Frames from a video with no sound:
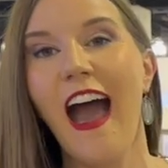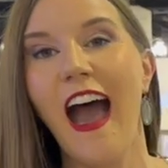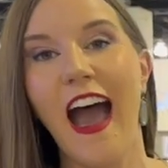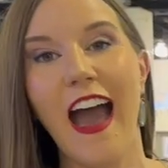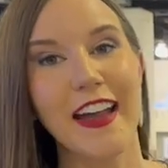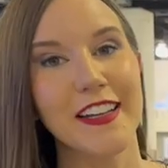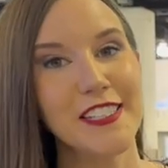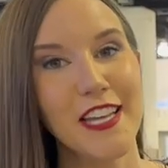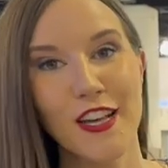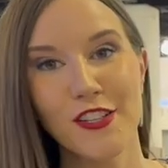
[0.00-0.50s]

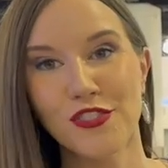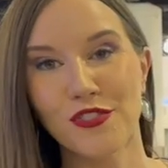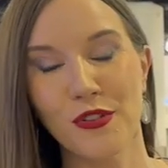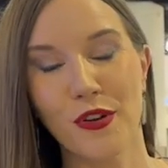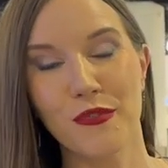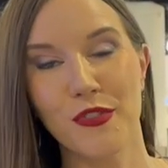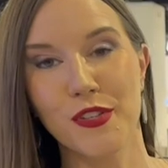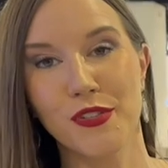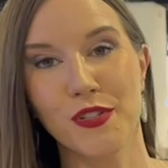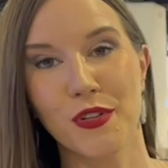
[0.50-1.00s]
I test
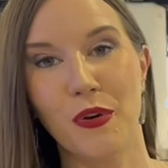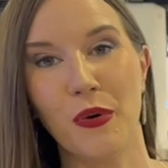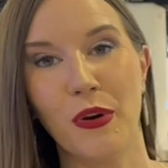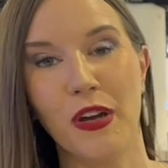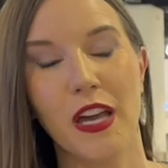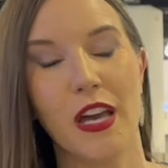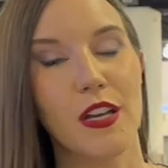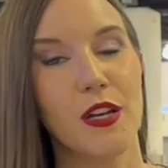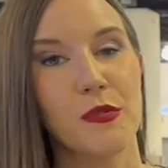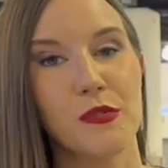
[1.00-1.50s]
drove the
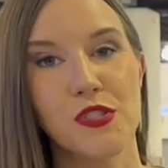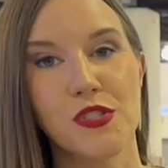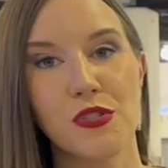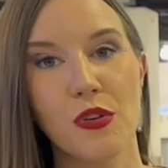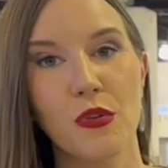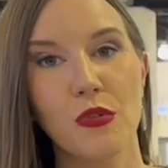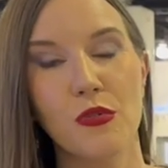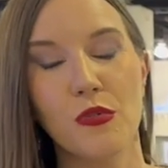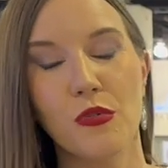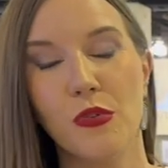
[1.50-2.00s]
Sequoia and it was
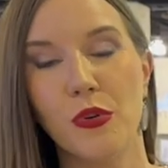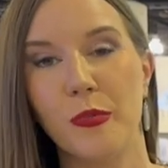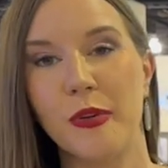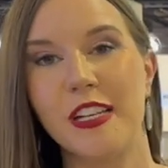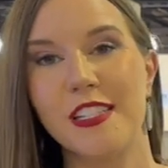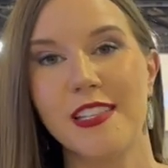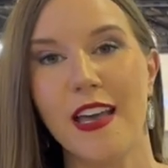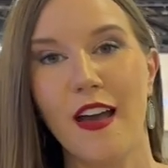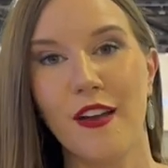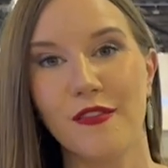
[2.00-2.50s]
so cool
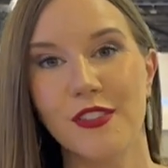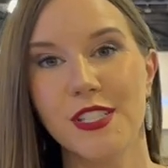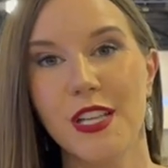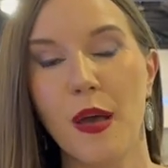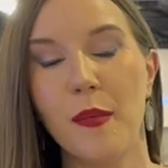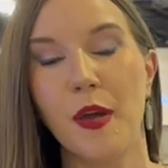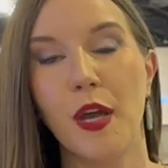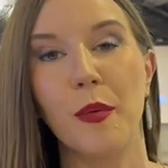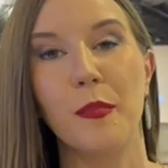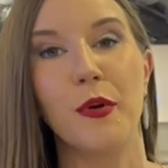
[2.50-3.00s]
because every
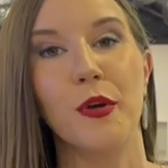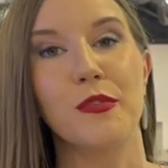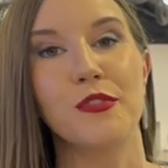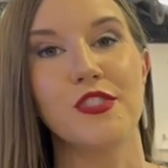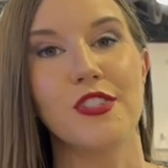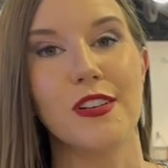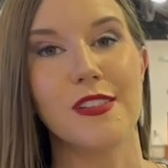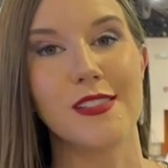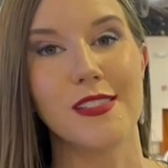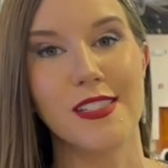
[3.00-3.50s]
time I
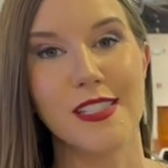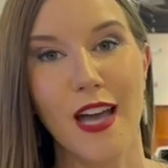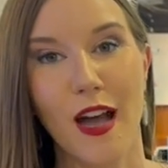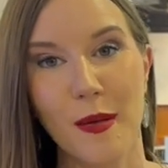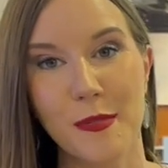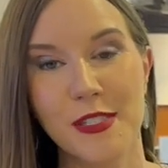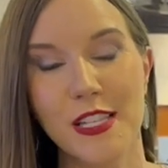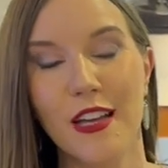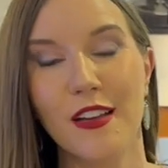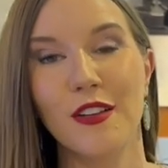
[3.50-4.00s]
approached a
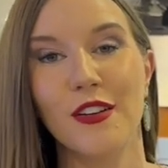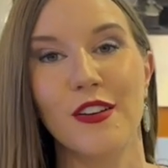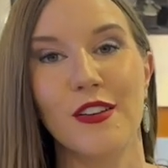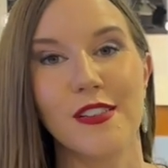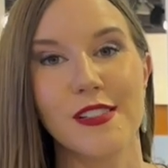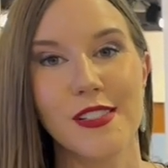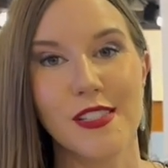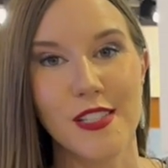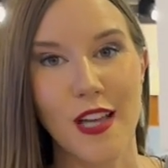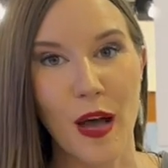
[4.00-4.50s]
stop sign or a
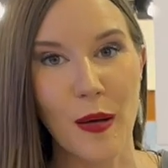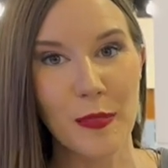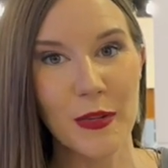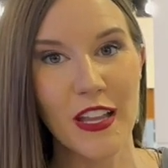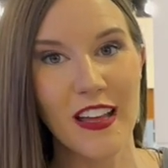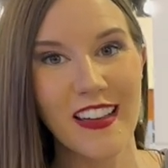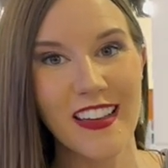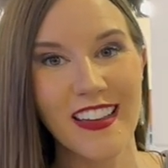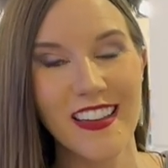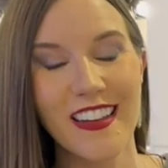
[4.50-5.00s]

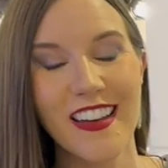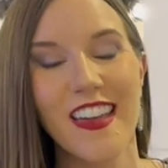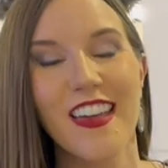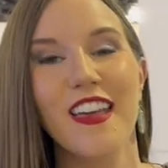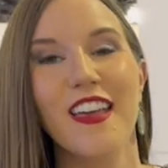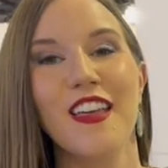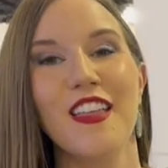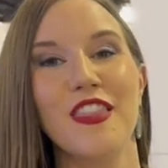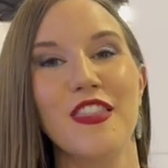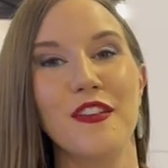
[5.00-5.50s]
stoplight,
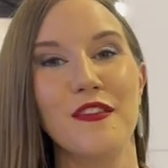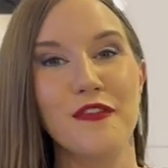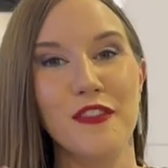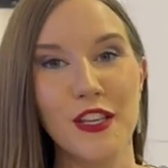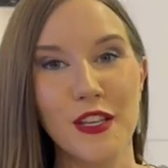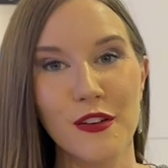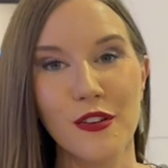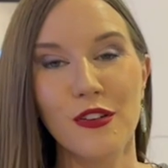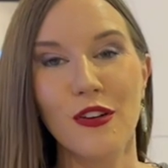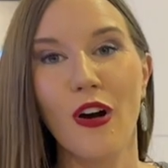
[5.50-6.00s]
the
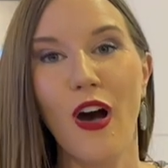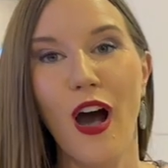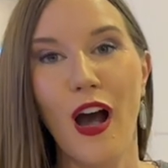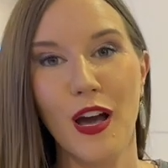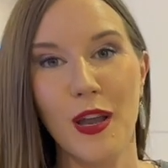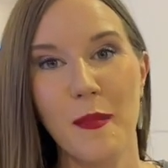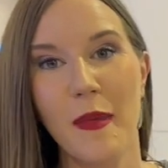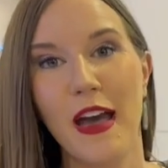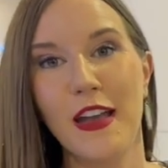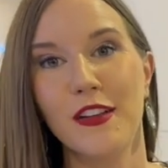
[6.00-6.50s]
vehicle
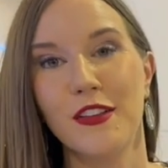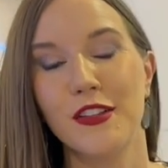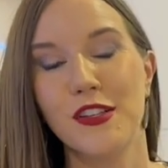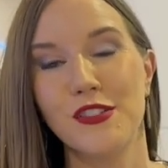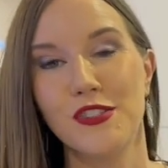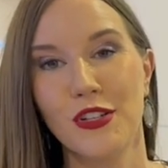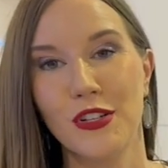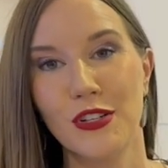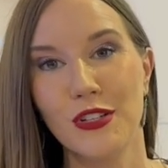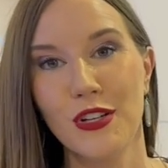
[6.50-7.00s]
automatically
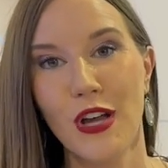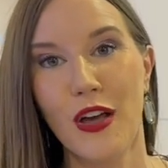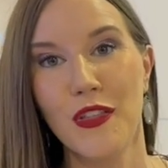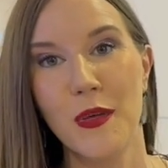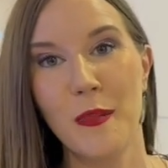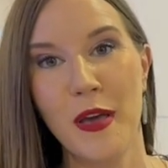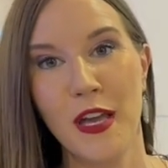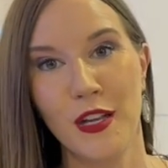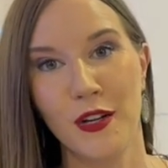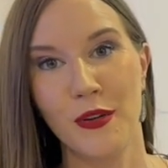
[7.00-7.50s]
turned on
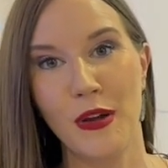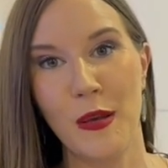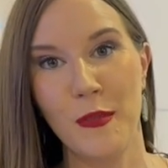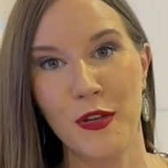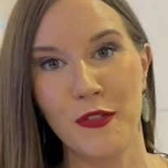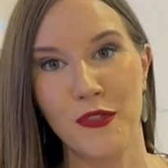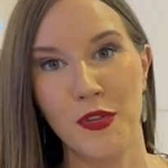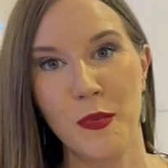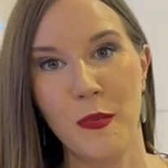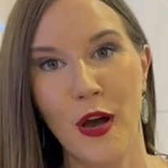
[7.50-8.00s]
the
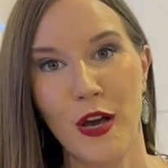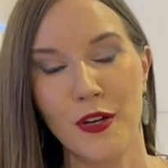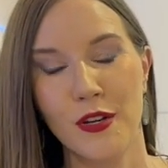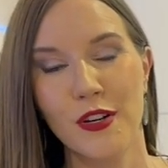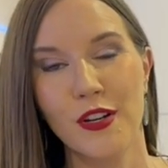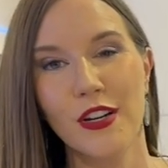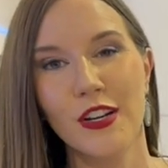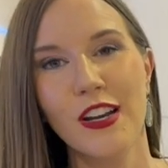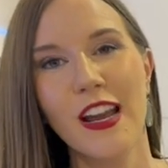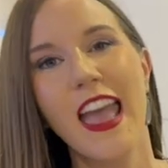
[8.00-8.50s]
panoramic view
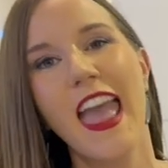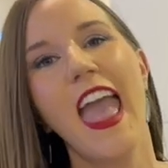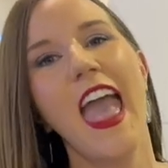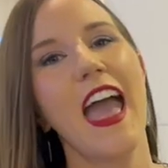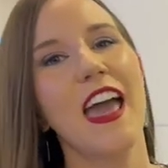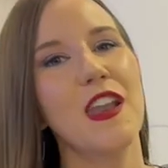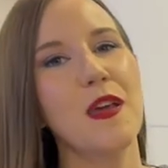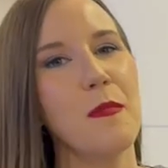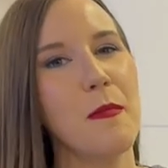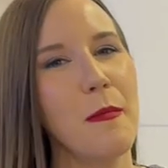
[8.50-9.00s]
monitor,
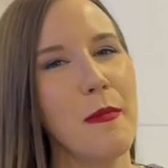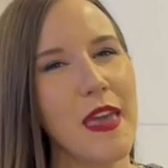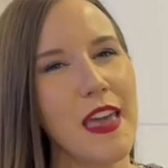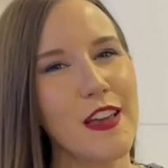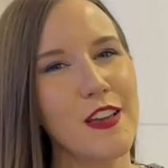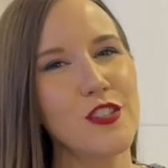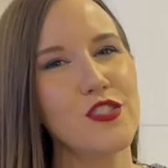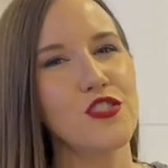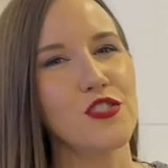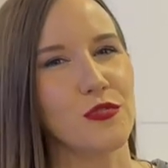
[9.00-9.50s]
and it
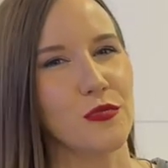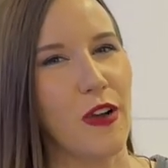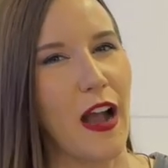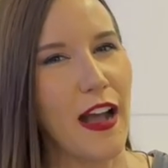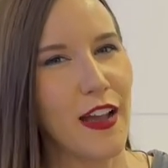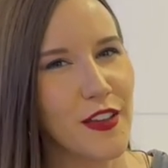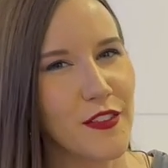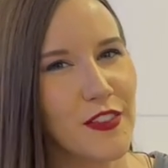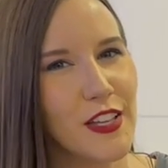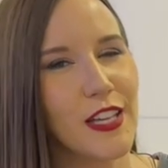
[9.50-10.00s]
made
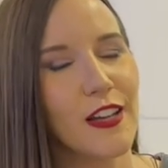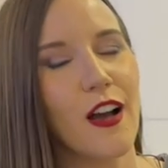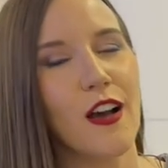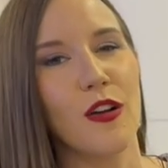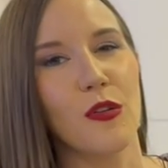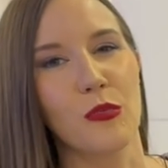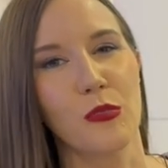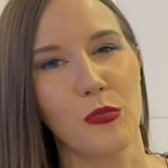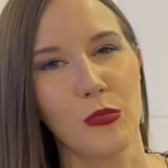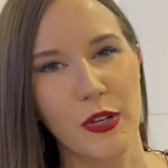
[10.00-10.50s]
driving
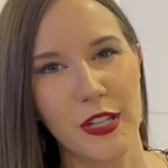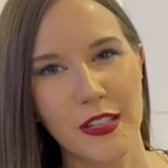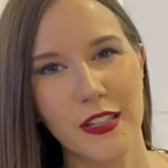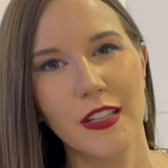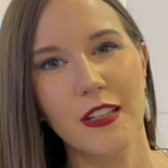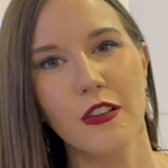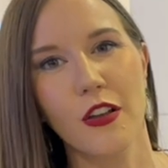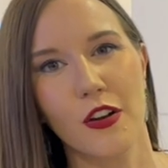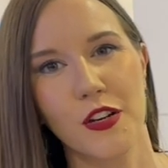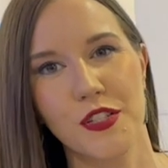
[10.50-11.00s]
a
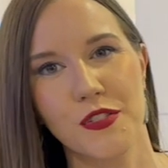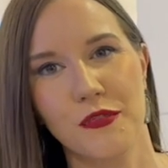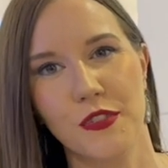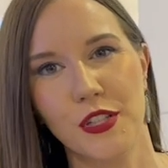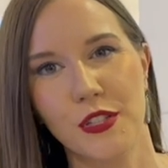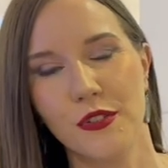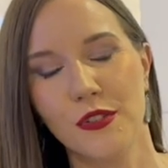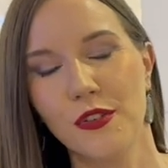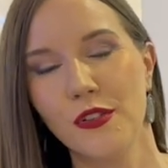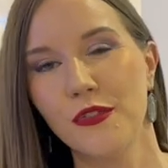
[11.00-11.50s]
really large
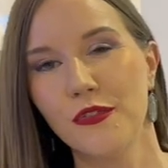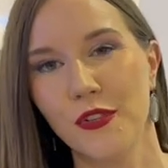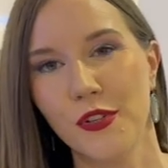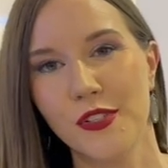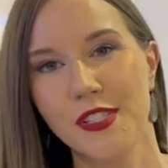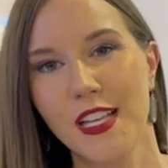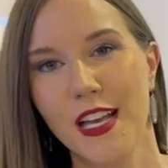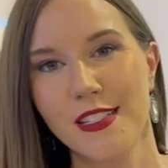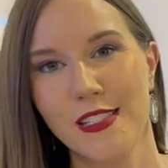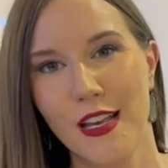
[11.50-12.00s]
vehicle,
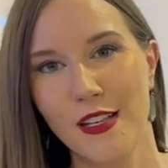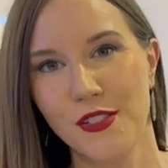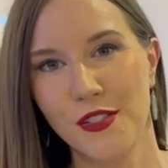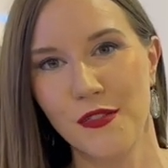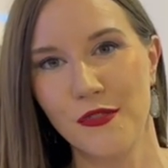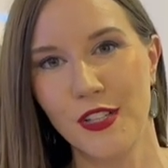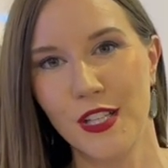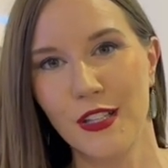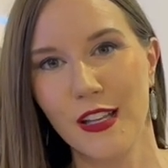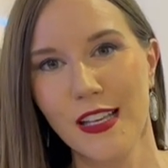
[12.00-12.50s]
full-size
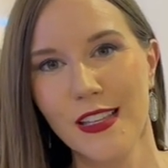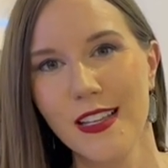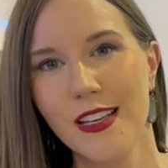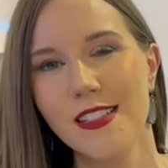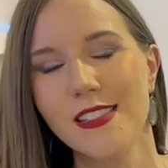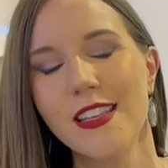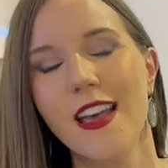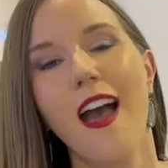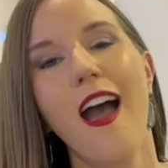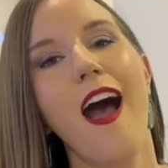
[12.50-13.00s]
SUV like
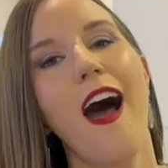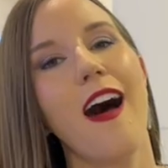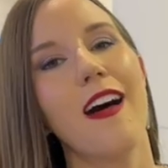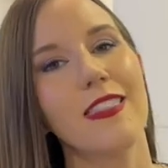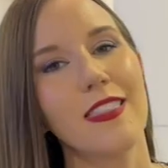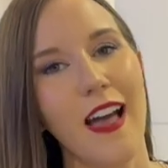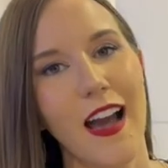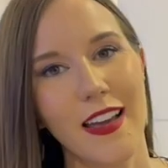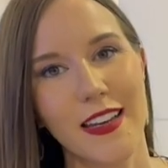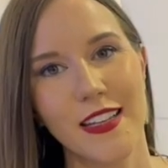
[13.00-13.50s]
this, a
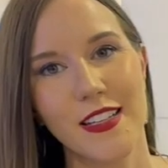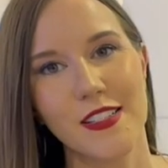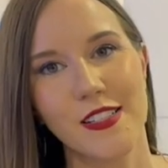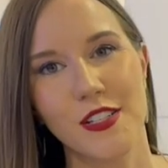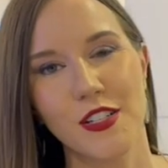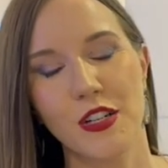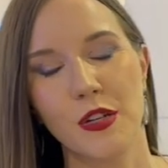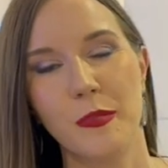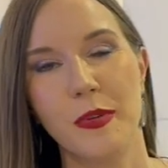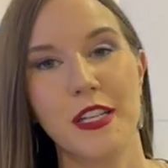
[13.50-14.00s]
lot
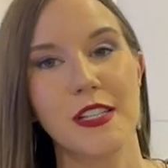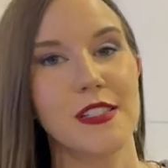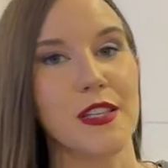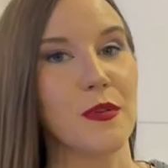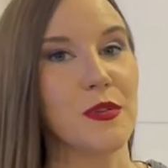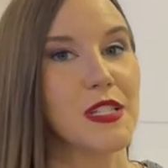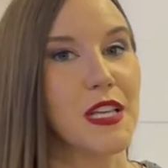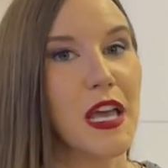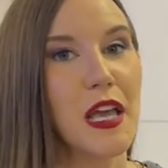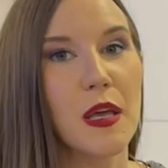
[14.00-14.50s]
easier because I
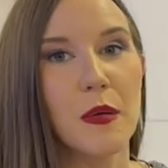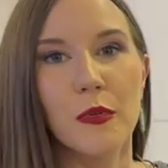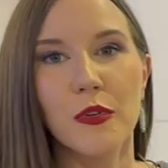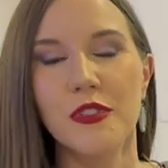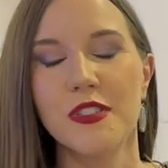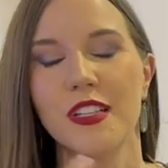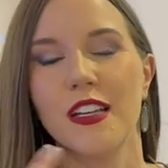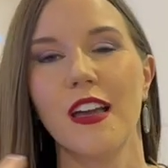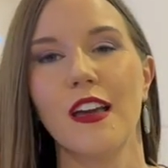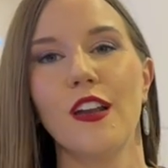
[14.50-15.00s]
was able
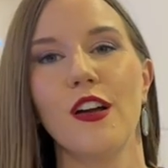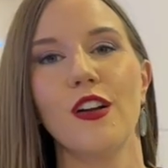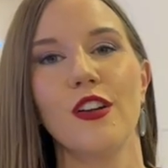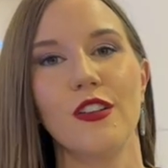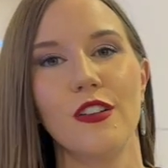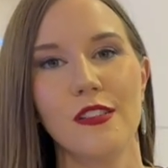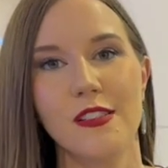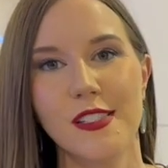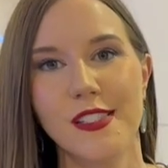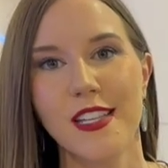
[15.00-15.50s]
to get a
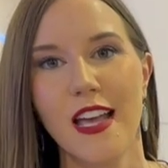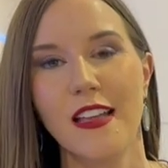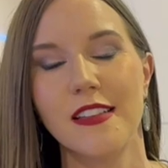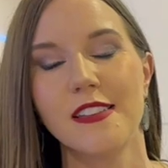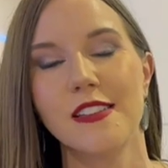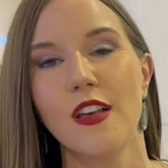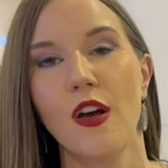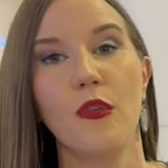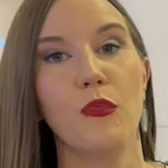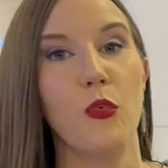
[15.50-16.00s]
good
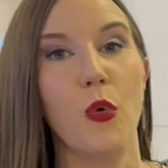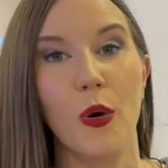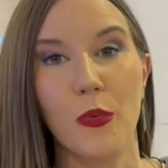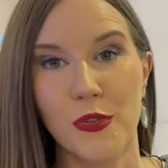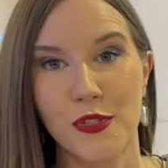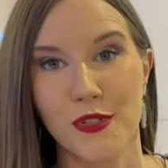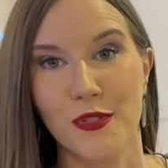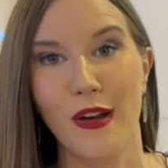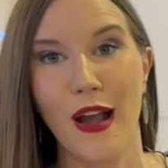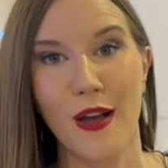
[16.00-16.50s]
sense of what
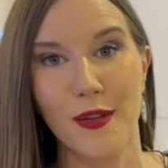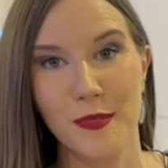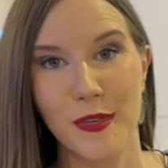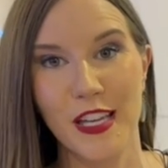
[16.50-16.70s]
was around